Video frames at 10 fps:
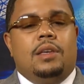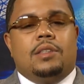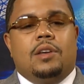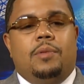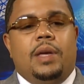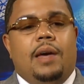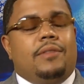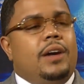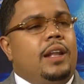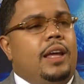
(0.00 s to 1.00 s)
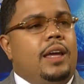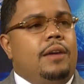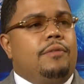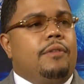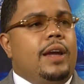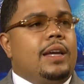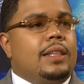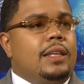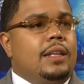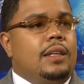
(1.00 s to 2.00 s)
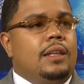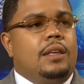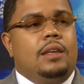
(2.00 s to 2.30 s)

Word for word: So we have Cudahy, Franklin,